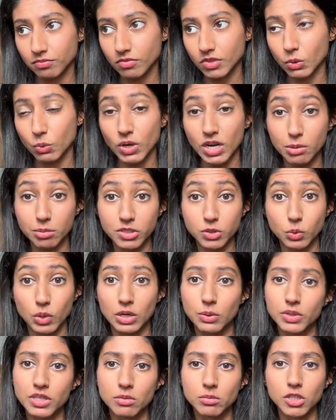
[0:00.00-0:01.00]
were able to work
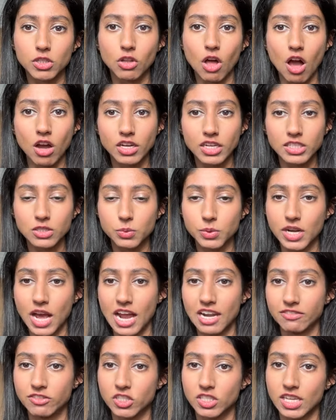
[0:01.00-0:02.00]
with him the longest would kind
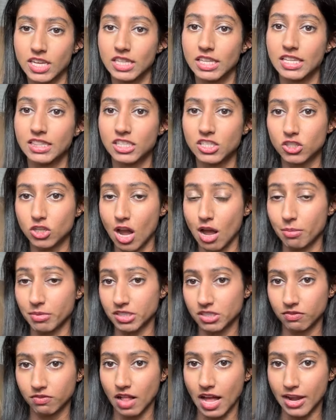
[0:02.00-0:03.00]
of just like let these comments
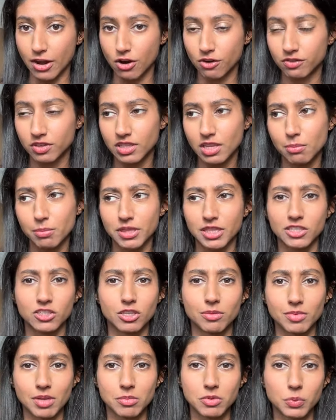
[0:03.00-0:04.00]
fly over them. But there
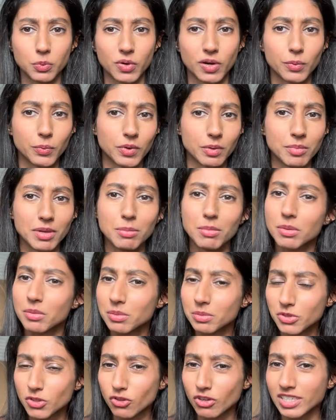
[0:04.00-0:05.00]
sometimes were women, maybe it
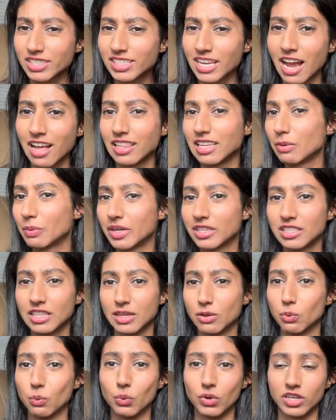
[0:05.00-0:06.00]
was Grace Kelly, where he
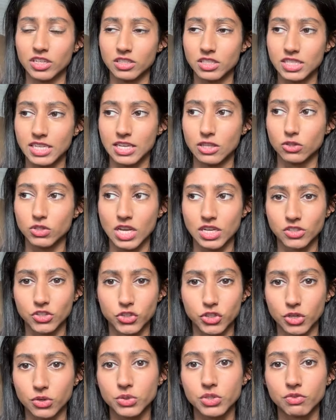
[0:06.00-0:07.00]
like wouldn't say those kind of
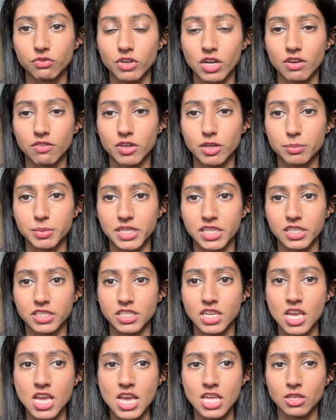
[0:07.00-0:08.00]
jokes in front of her because
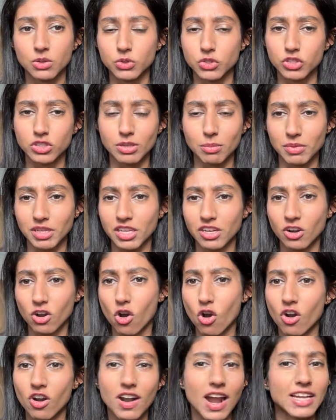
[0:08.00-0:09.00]
there's just something in her
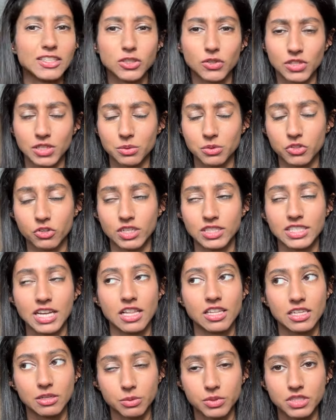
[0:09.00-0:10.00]
aura. I don't think it was Grace Kelly,
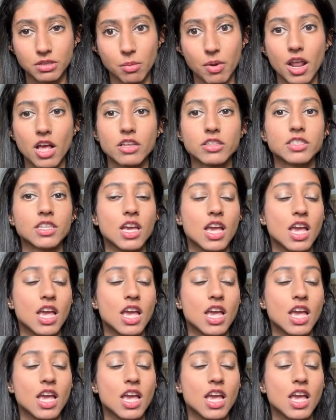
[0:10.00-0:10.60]
it was someone else,